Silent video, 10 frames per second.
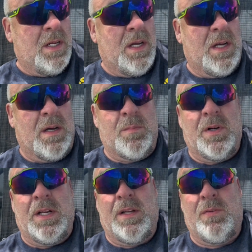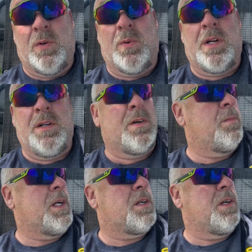But if you want to know what
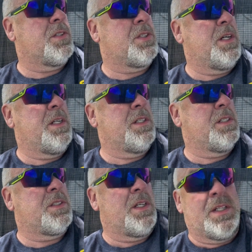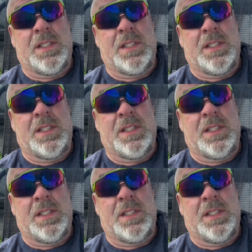my call sign is, it